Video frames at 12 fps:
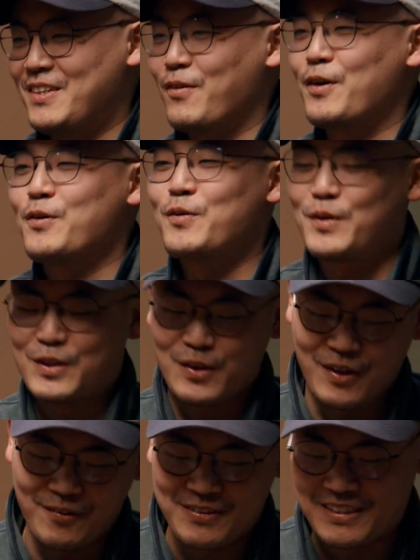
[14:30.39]
What would you
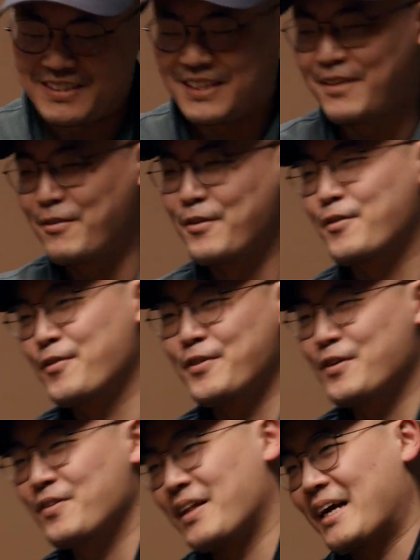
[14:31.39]
love to see
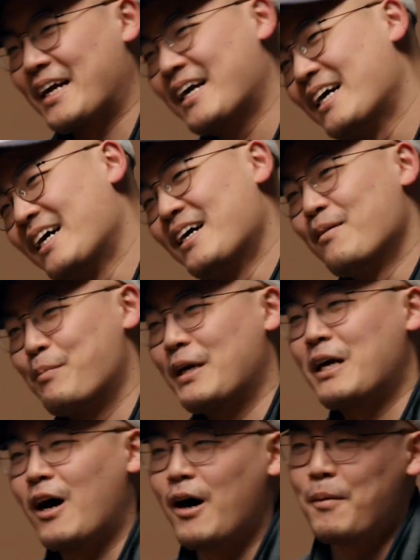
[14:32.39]
Riverview like
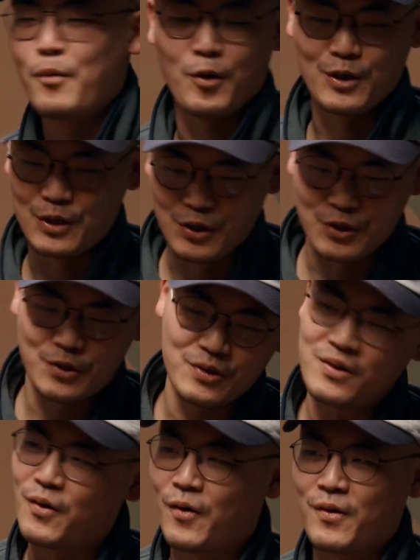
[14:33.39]
become or
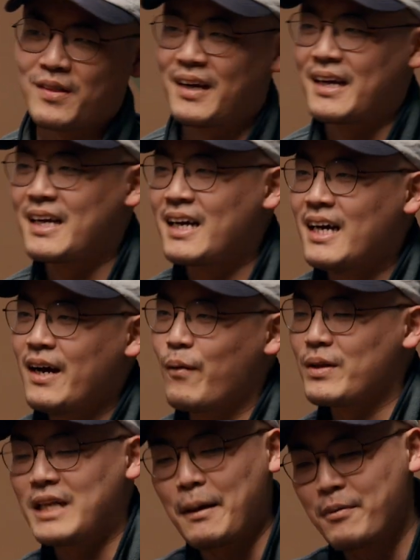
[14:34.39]
do, or like
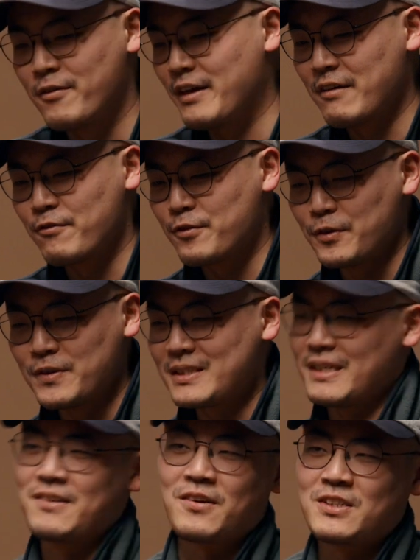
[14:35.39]
what type of
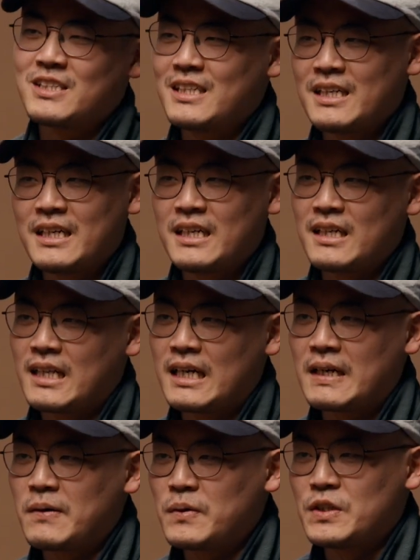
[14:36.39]
influence in our city
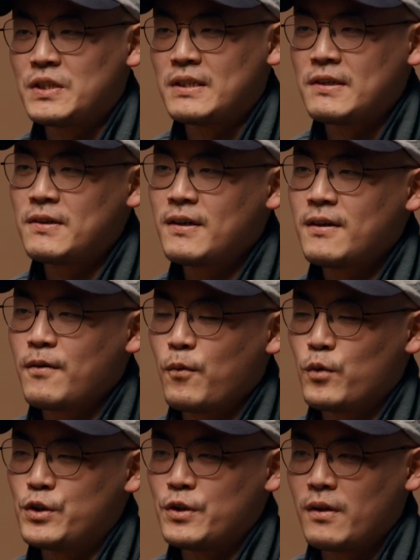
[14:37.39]
like would you
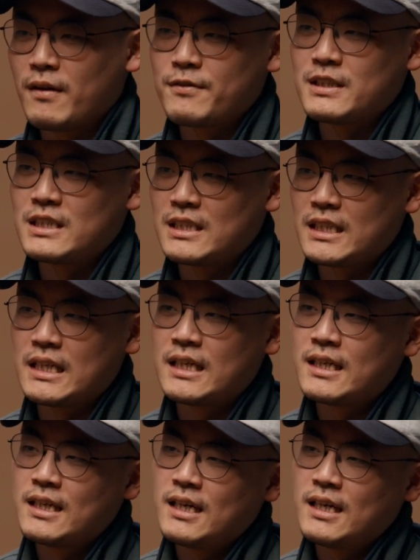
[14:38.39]
love to see?